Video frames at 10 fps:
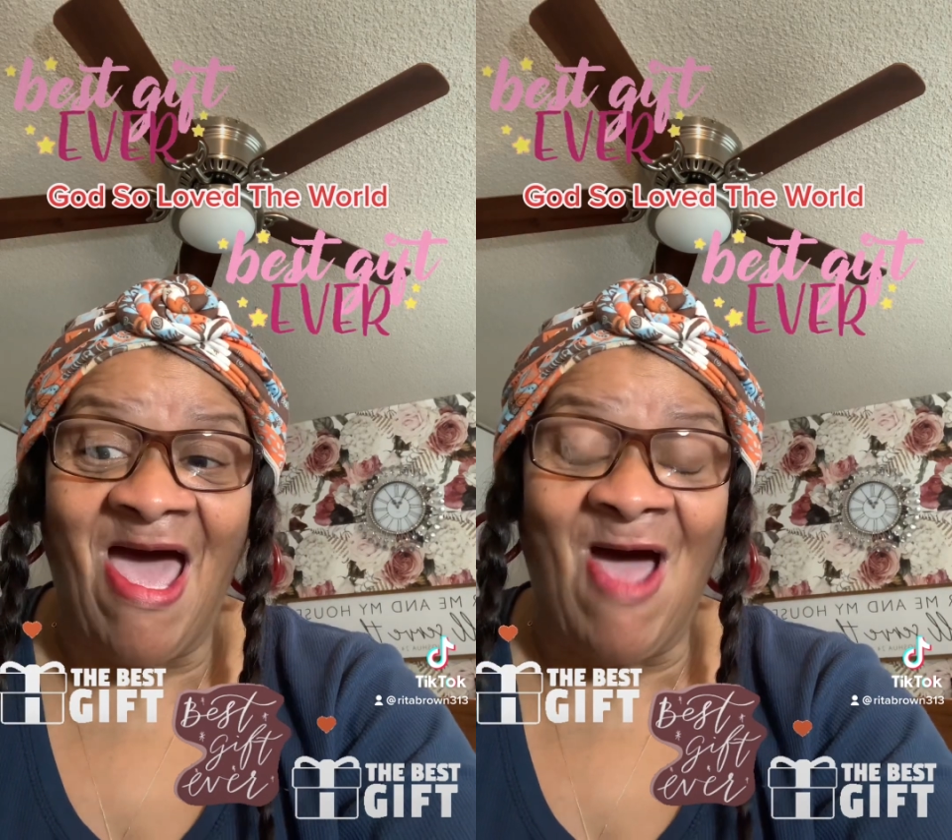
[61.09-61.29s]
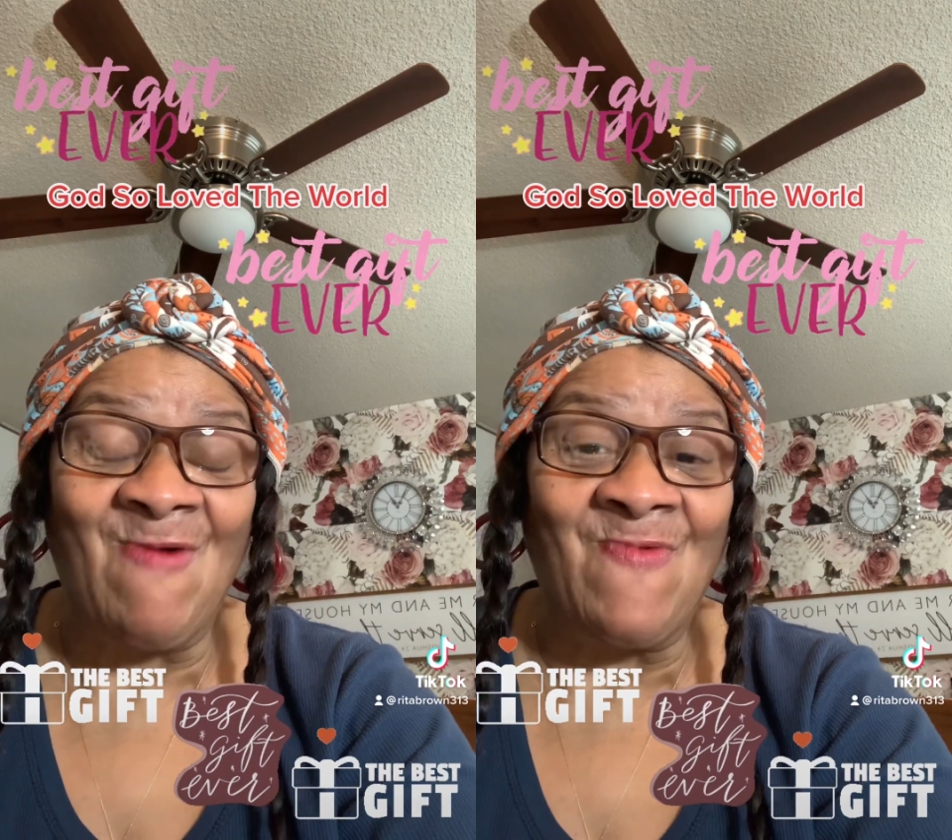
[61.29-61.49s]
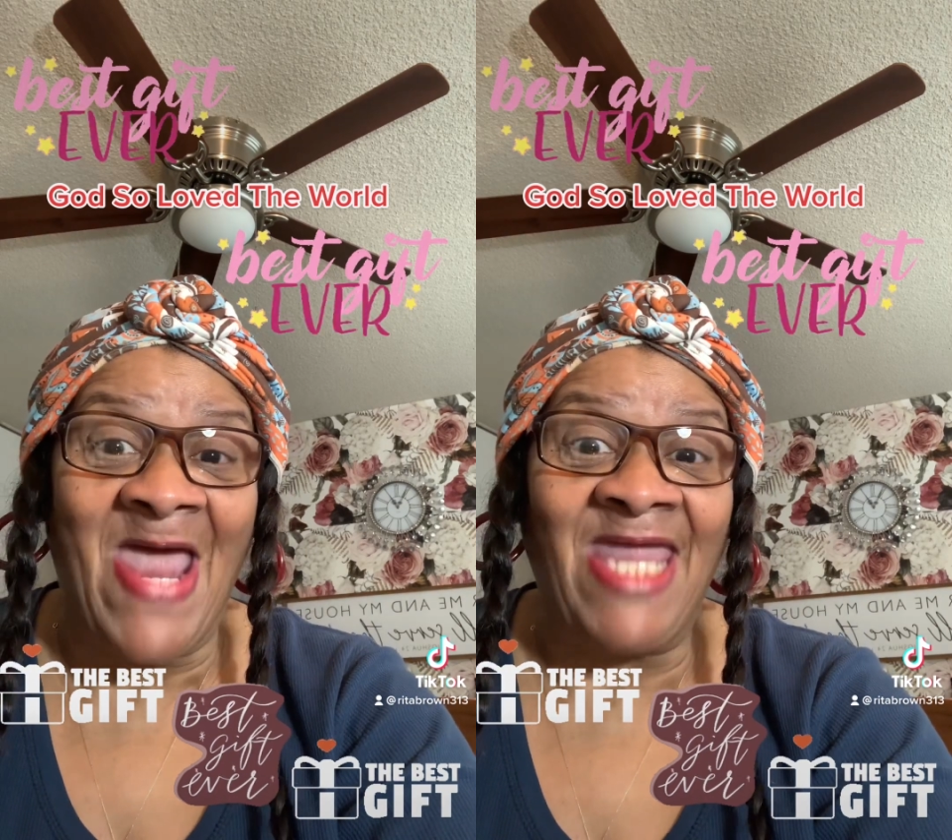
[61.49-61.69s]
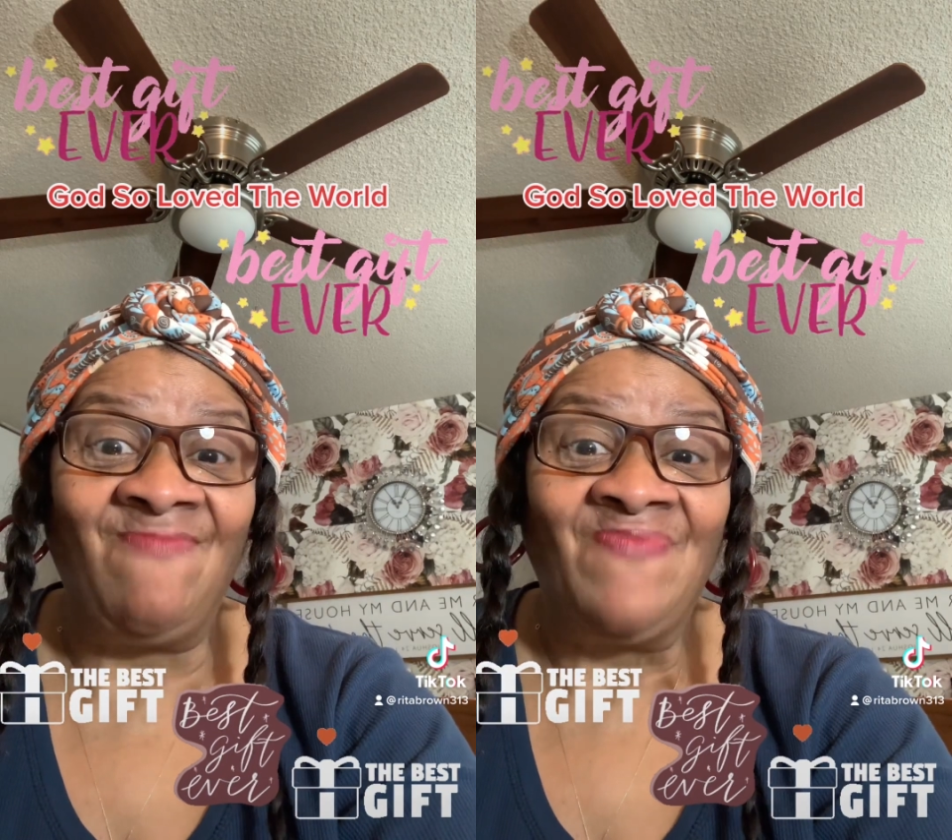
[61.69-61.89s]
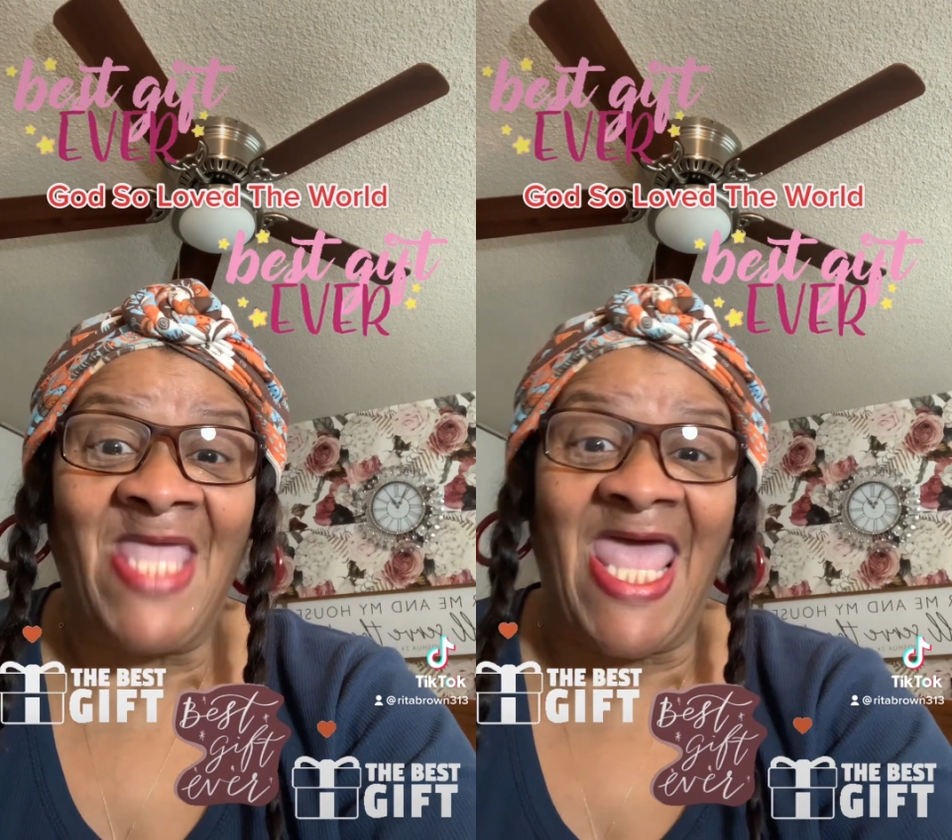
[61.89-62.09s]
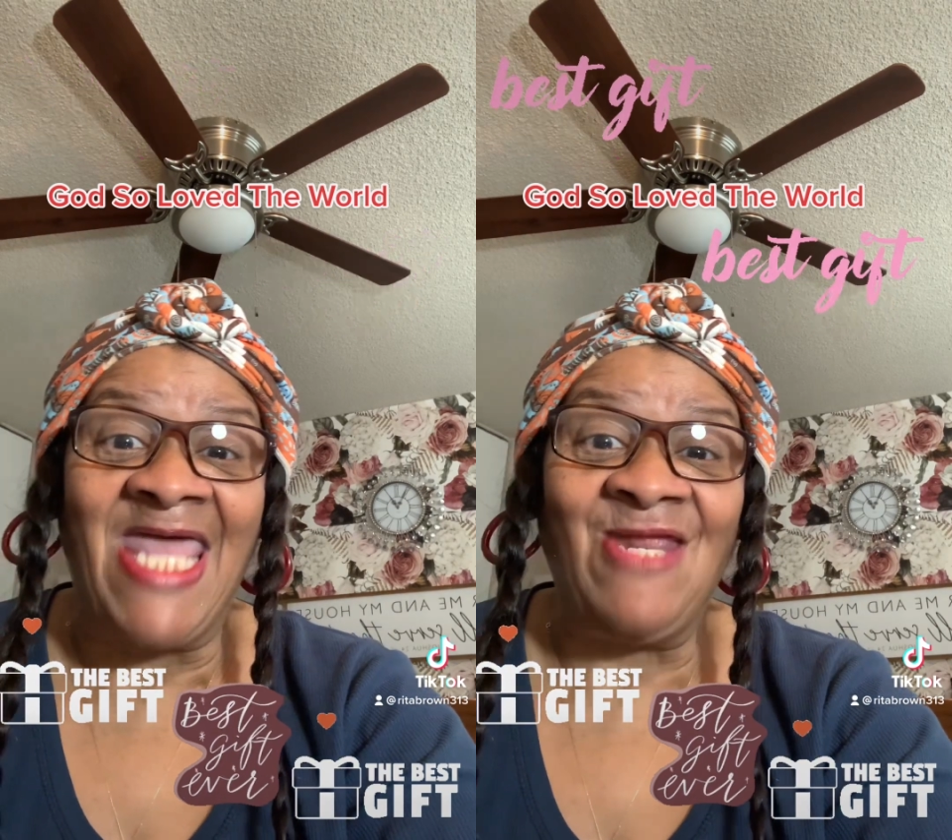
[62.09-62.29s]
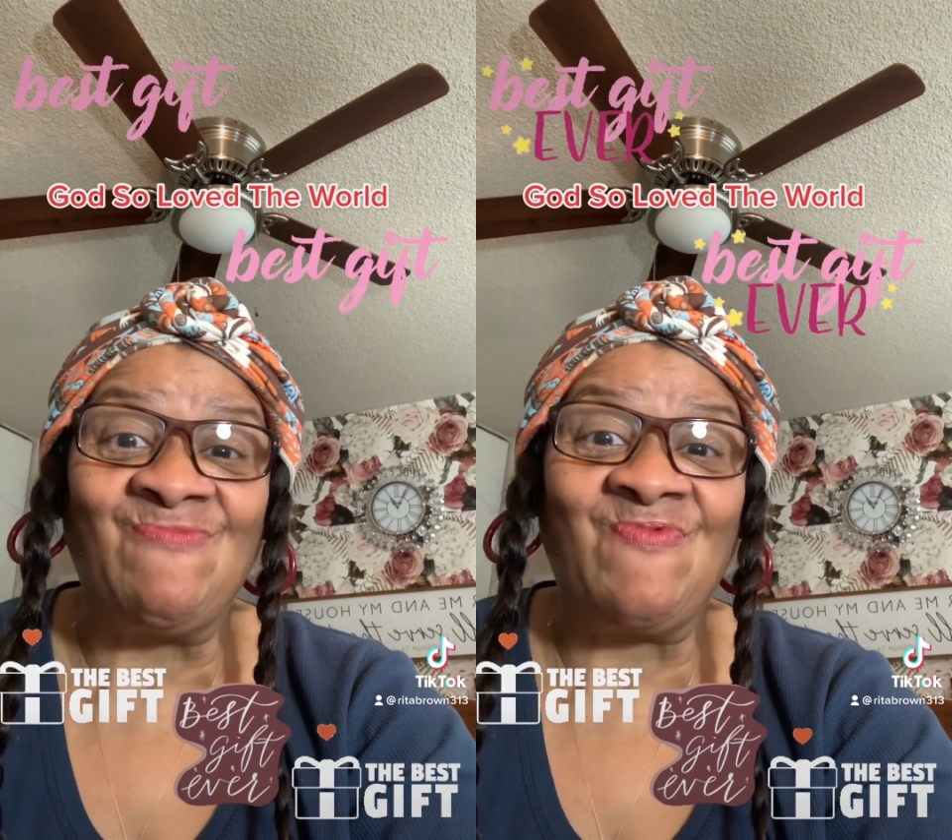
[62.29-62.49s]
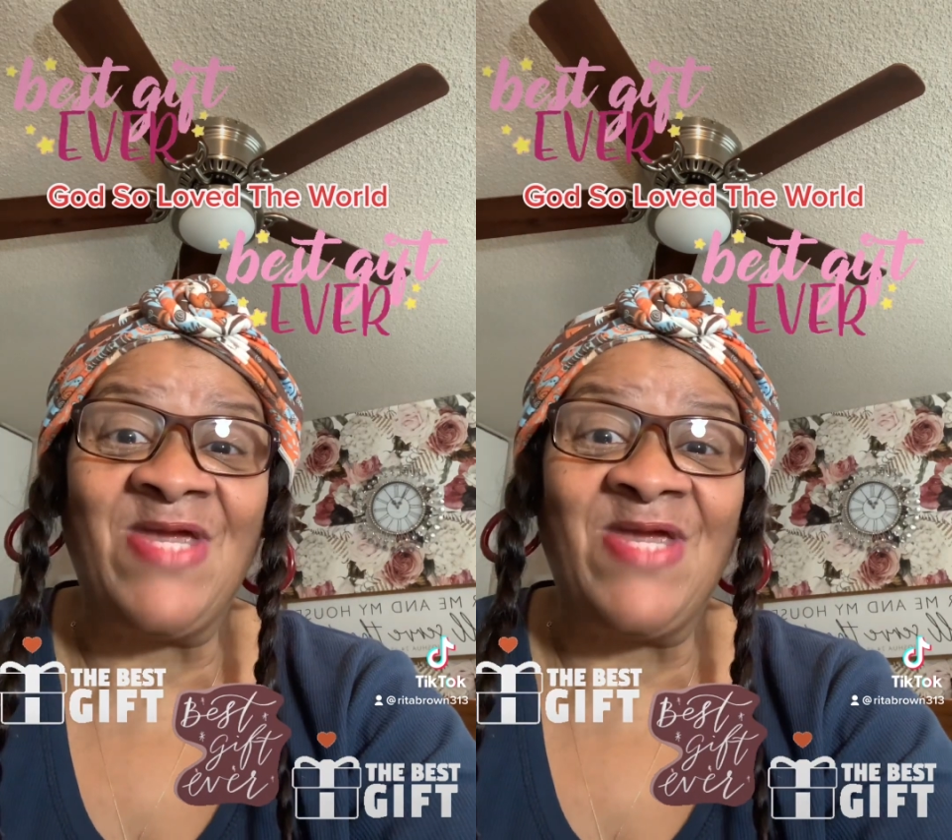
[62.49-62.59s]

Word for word: All right. And it